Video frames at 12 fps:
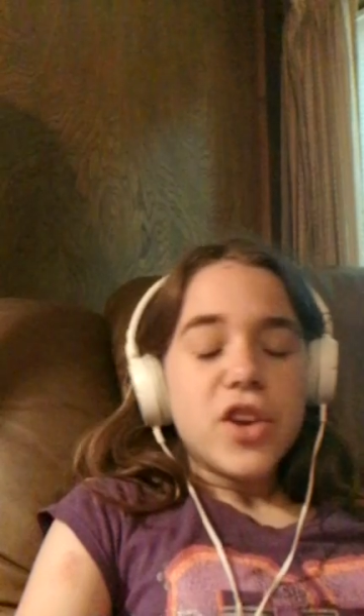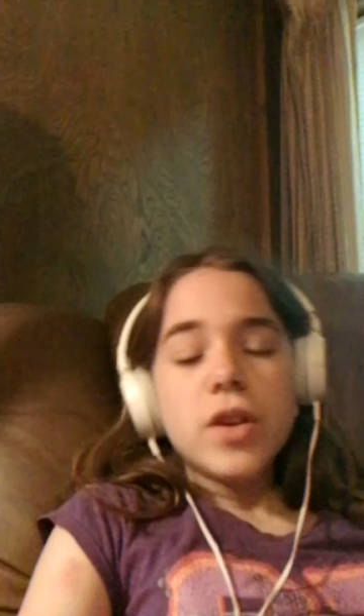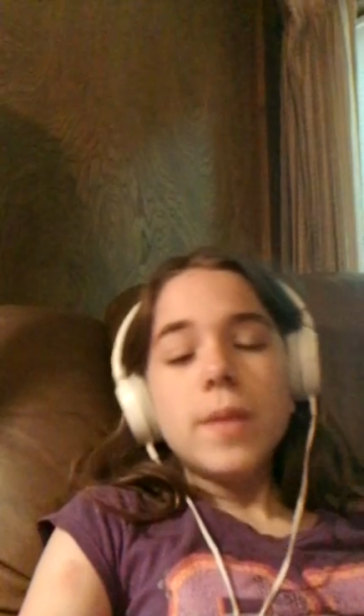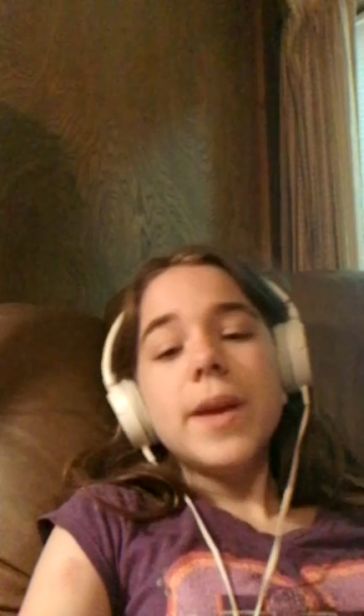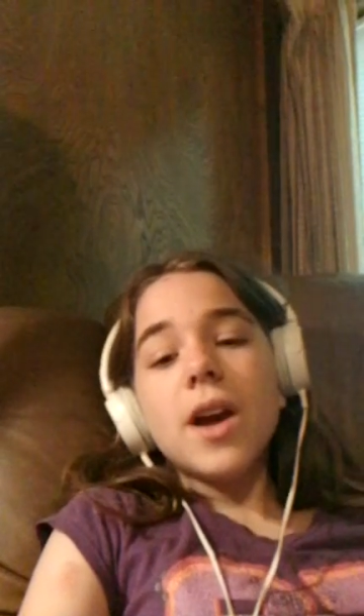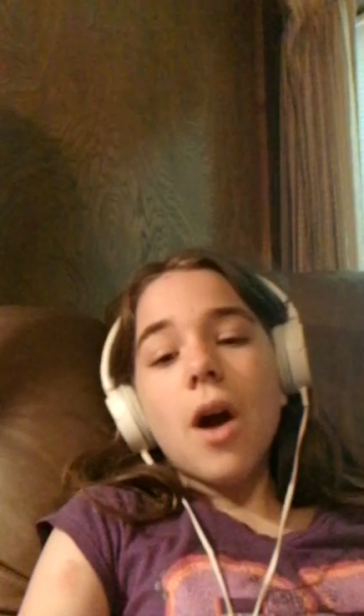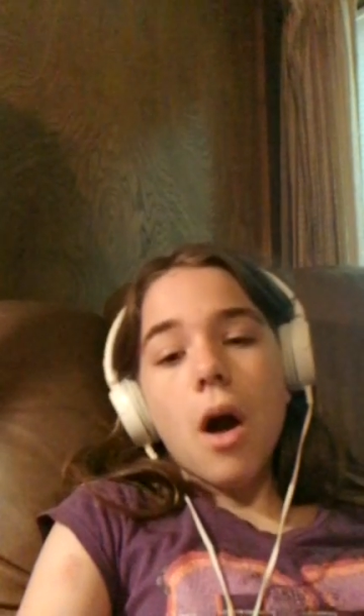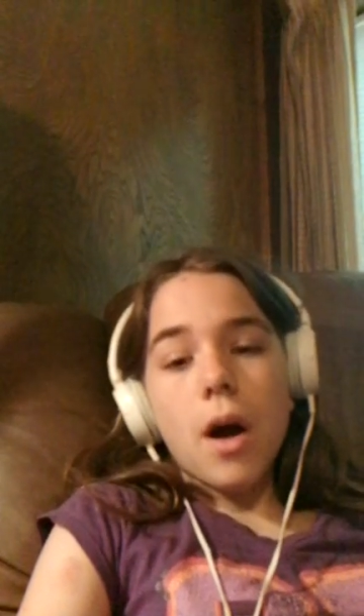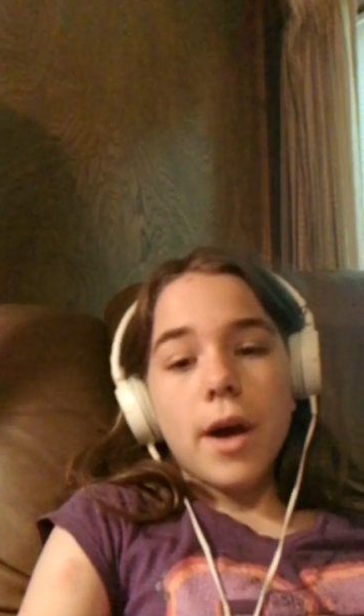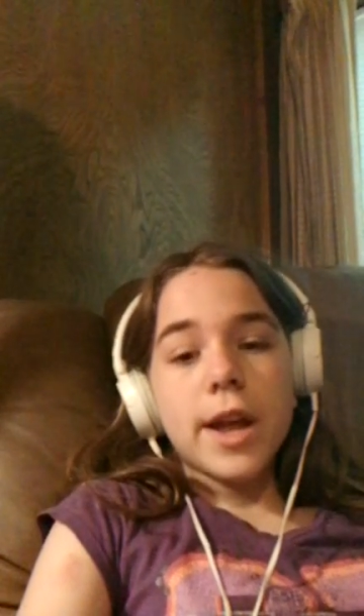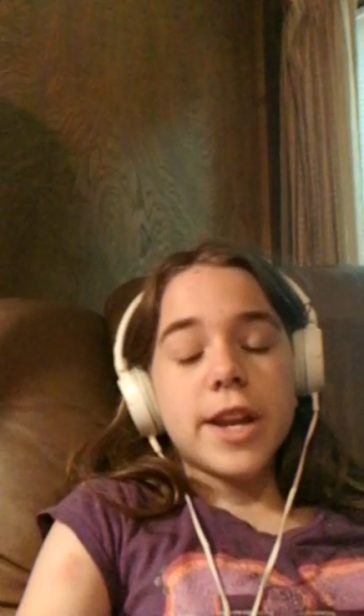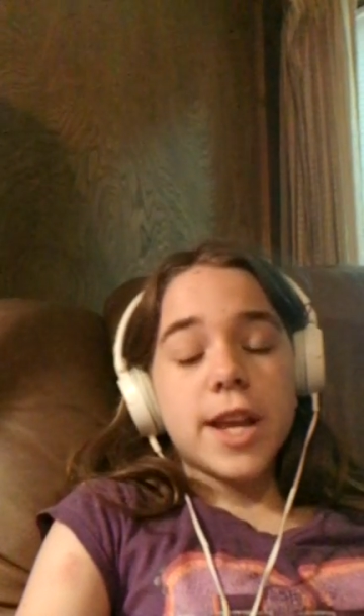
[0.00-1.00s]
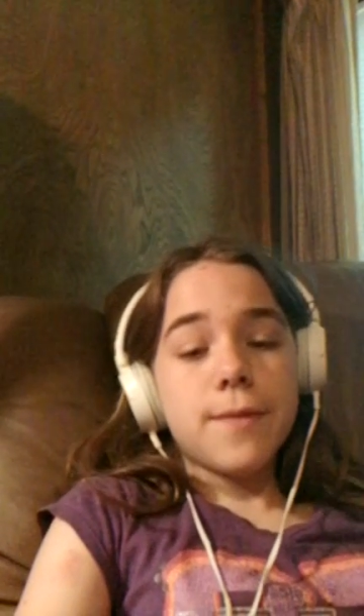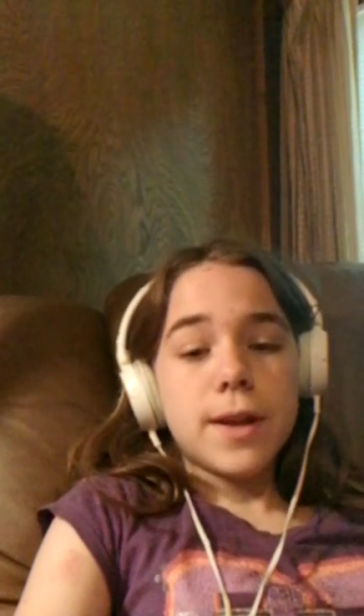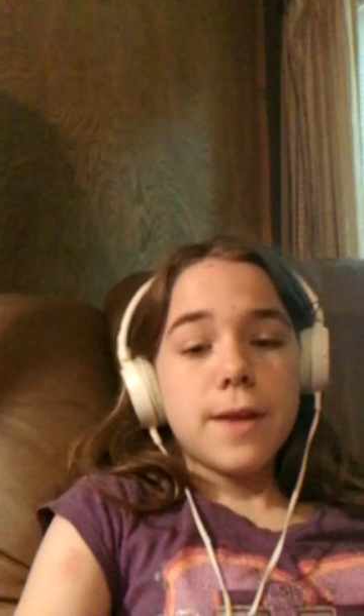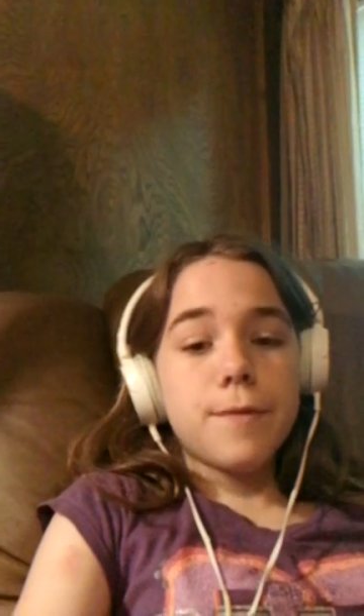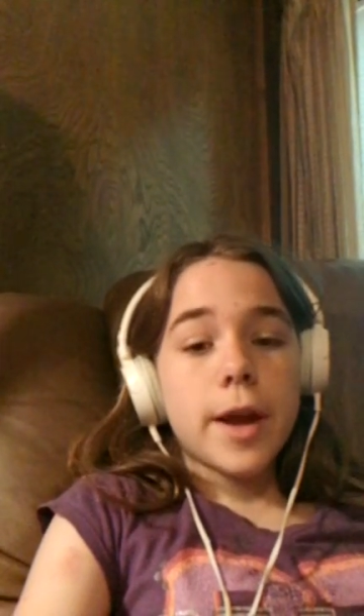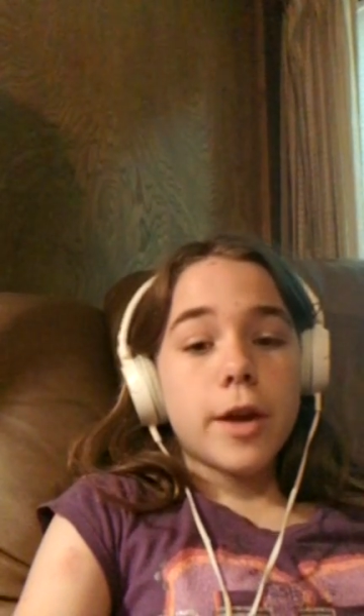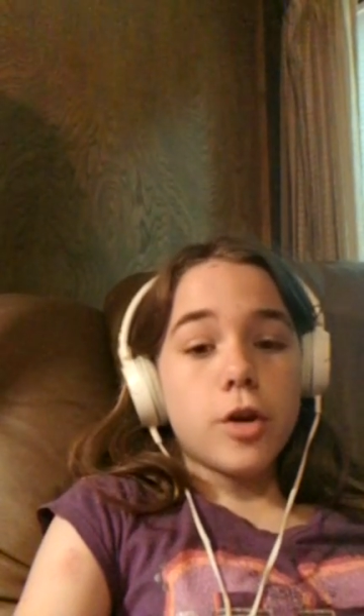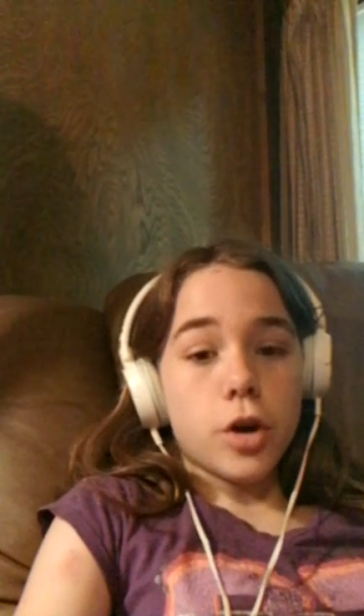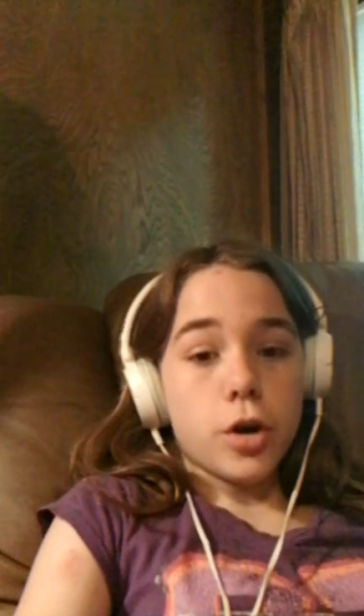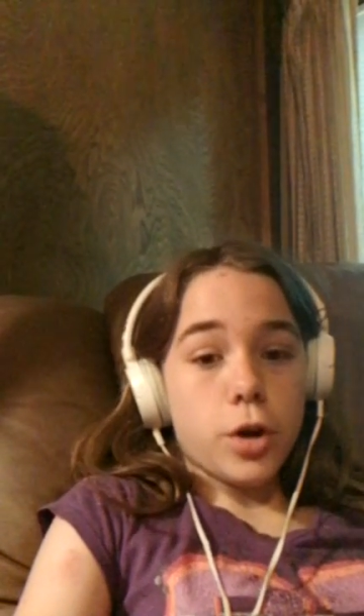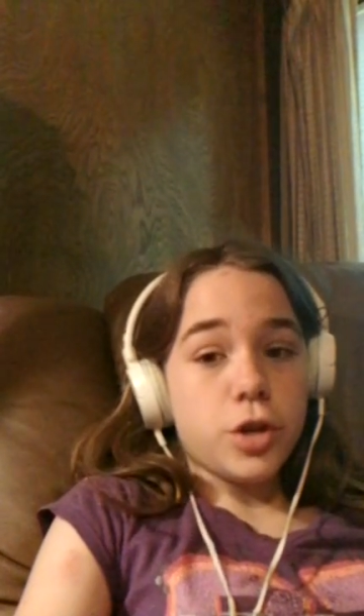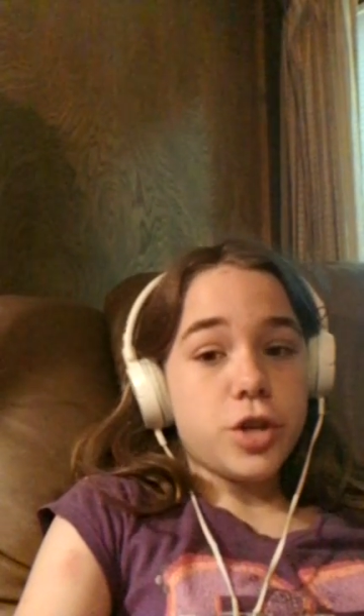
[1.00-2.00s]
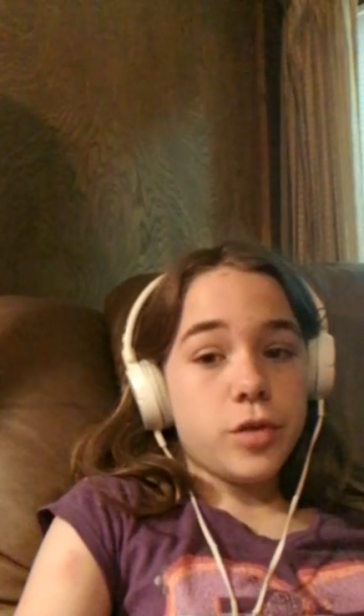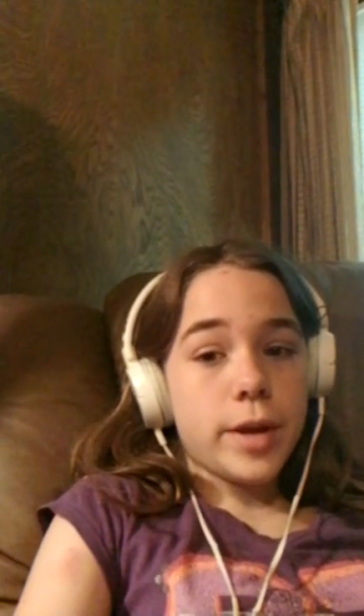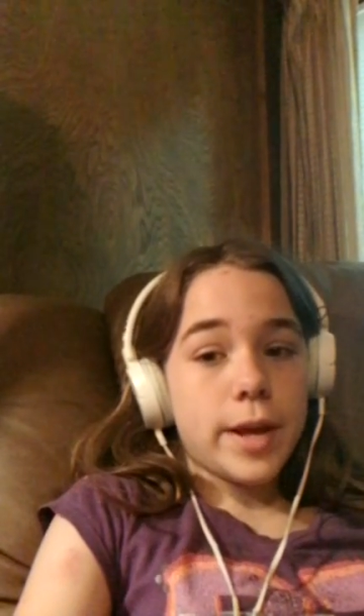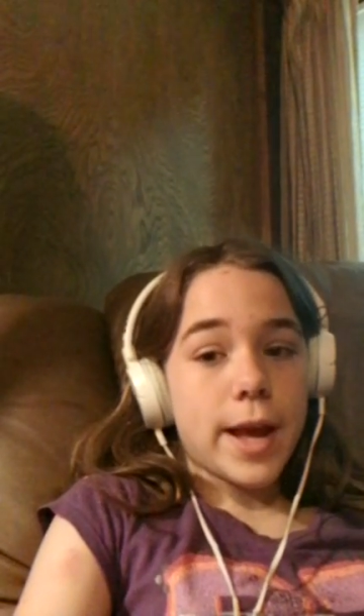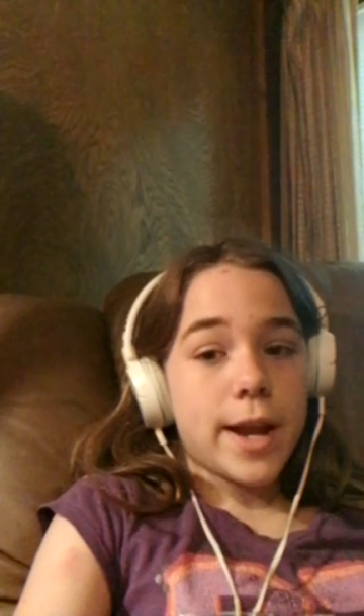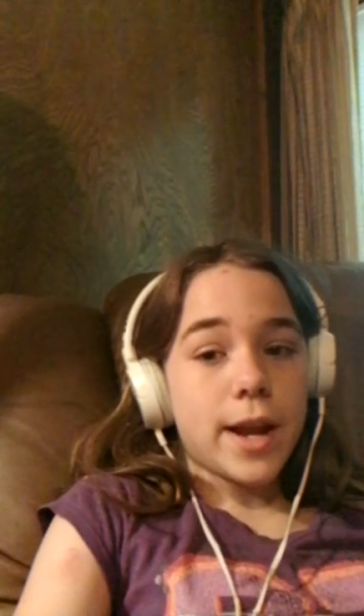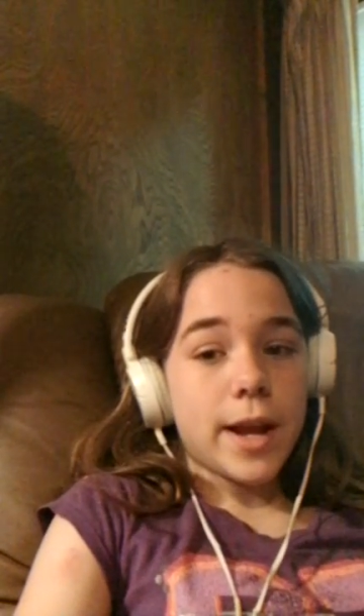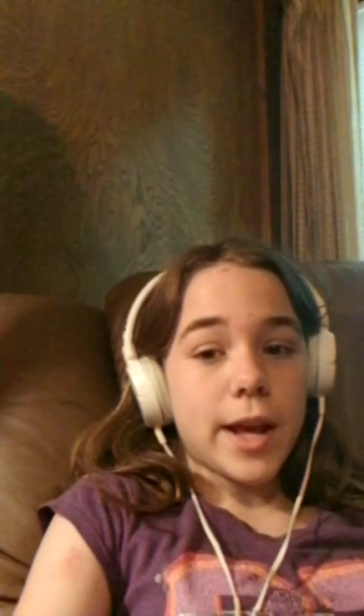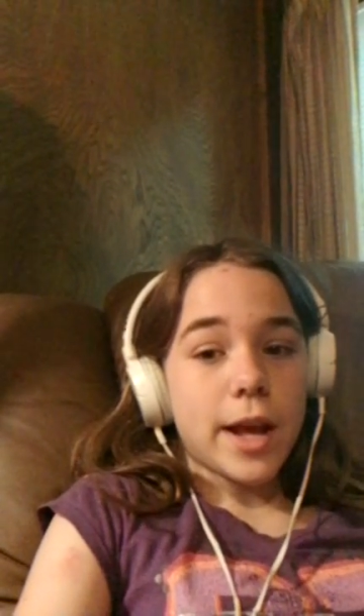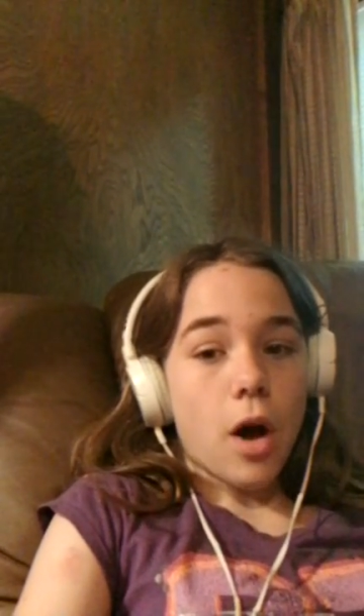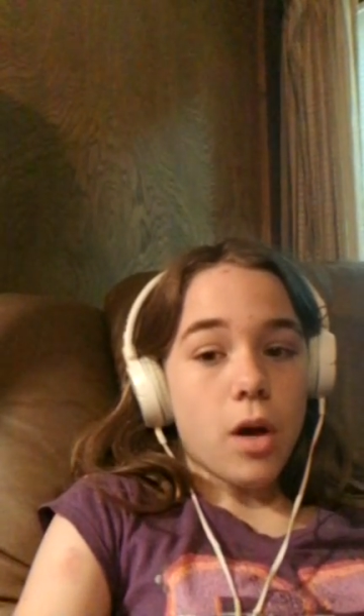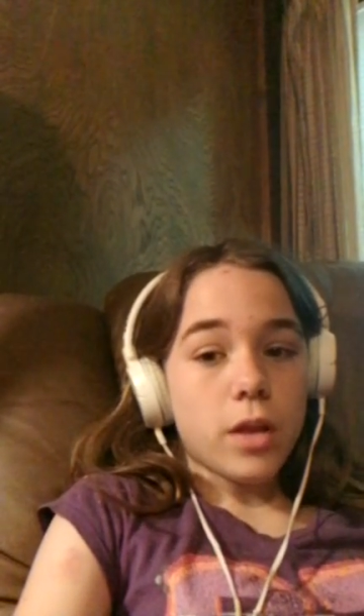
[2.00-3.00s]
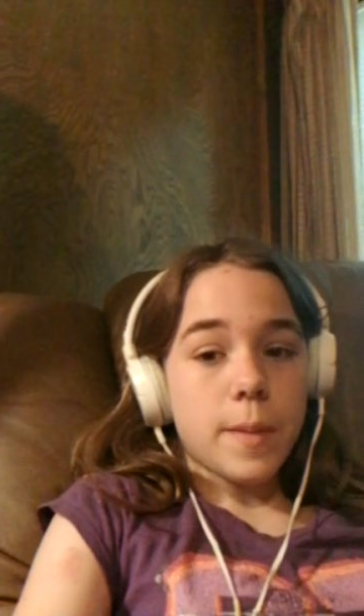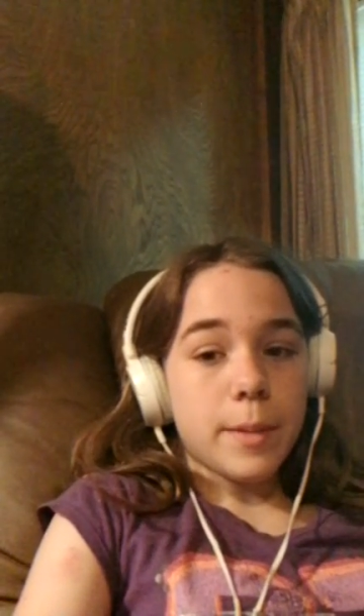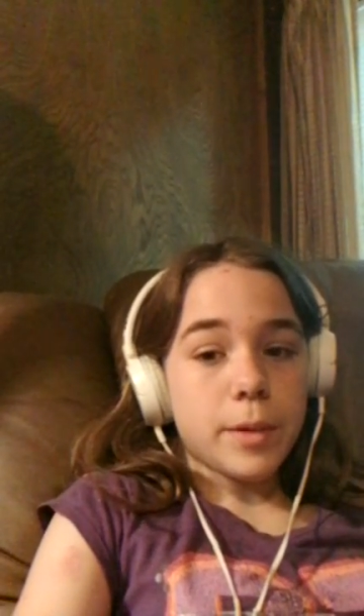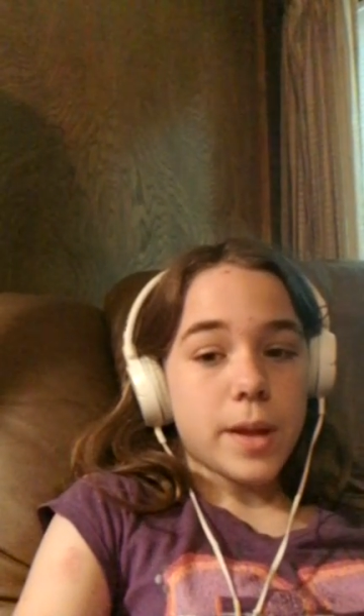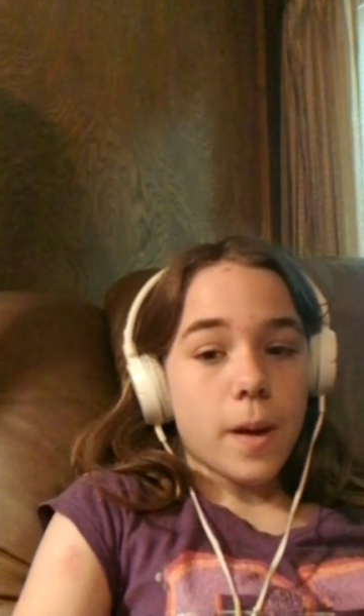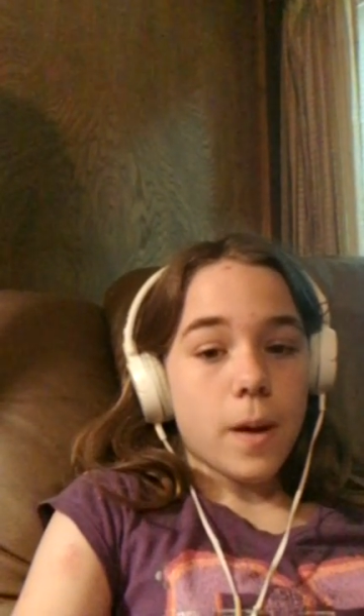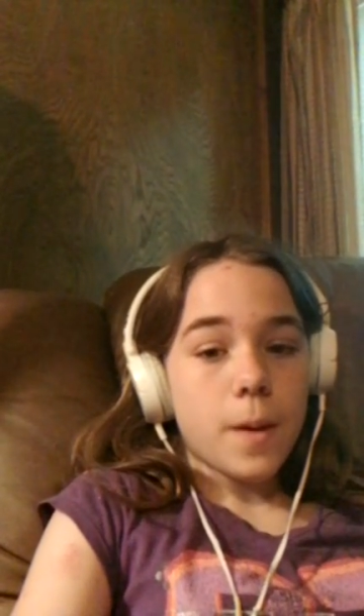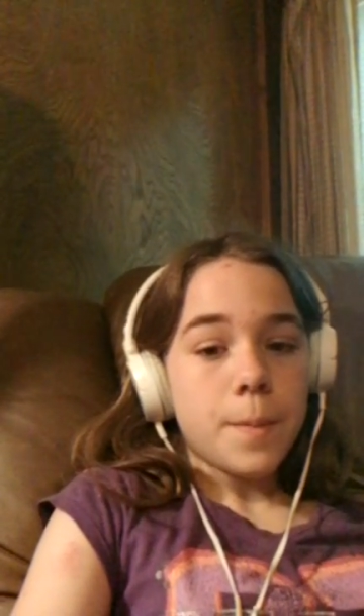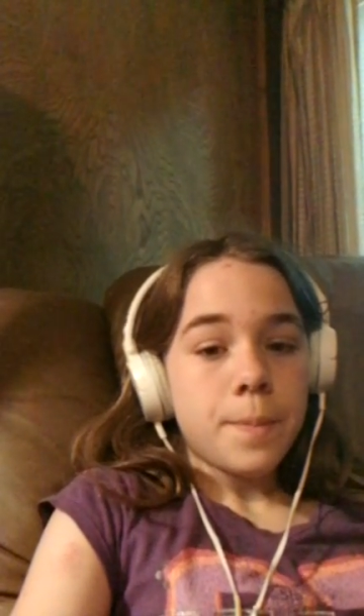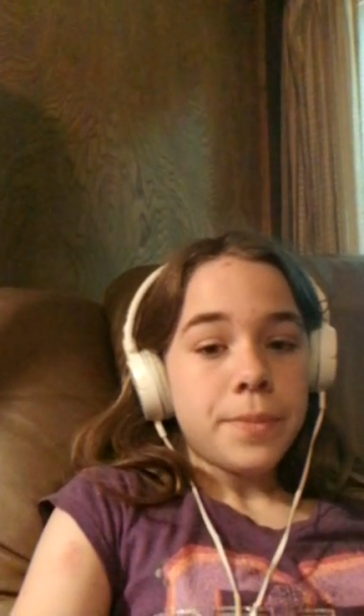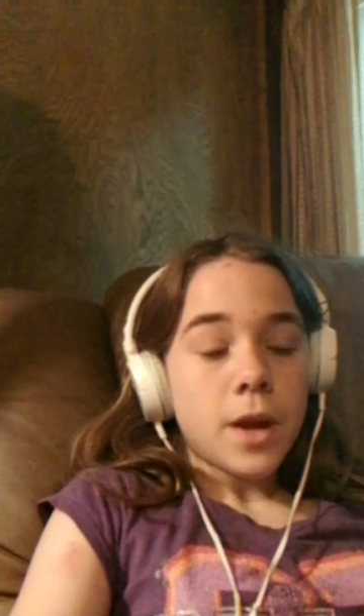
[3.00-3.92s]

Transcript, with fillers: And it would be, and even if I could do it and get all the people there,